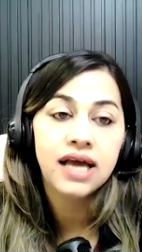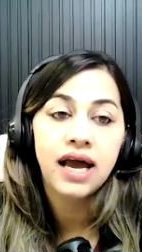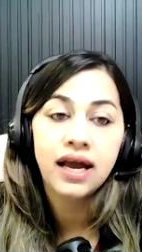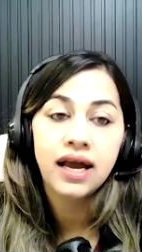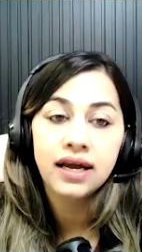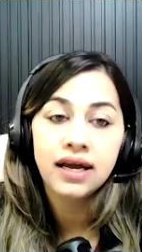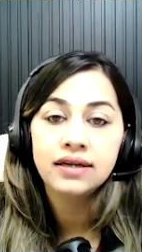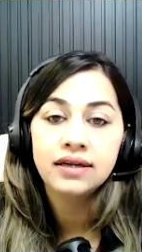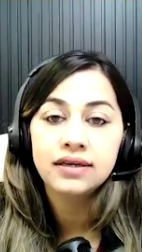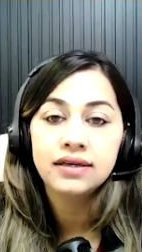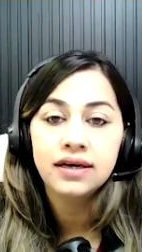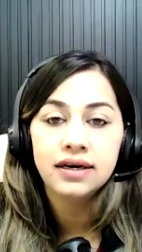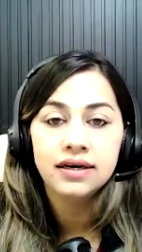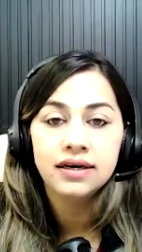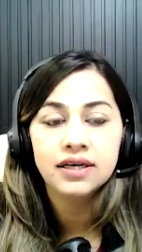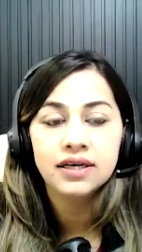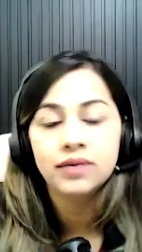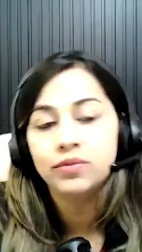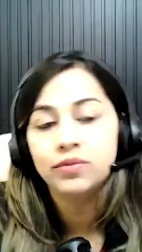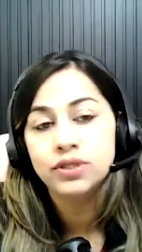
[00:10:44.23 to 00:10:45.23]
and uh,
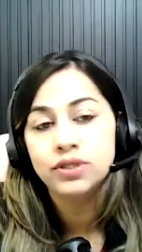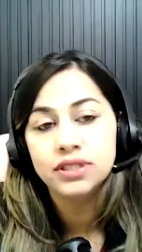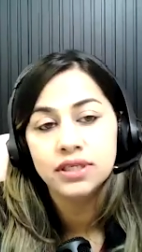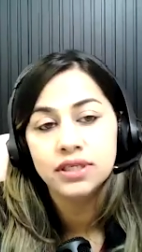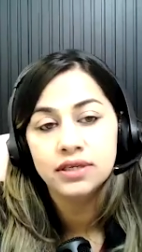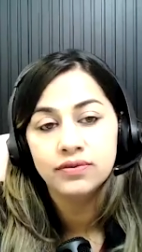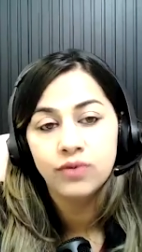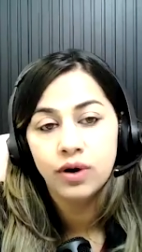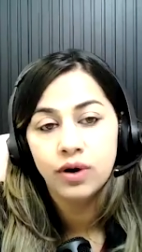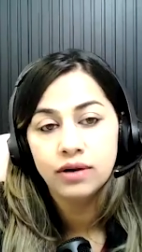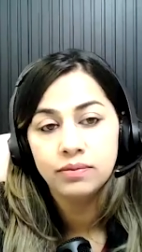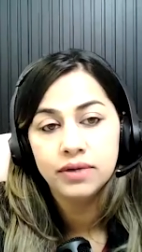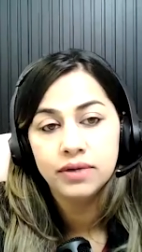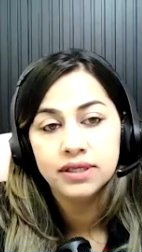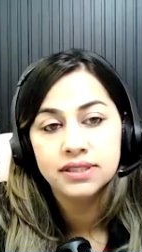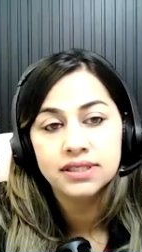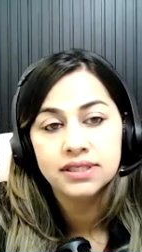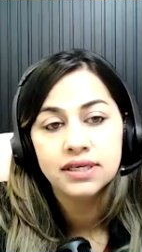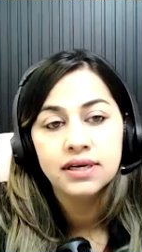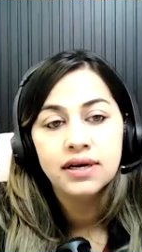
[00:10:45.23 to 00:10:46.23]
community
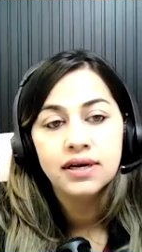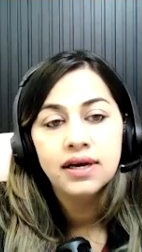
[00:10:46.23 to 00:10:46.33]
involvements.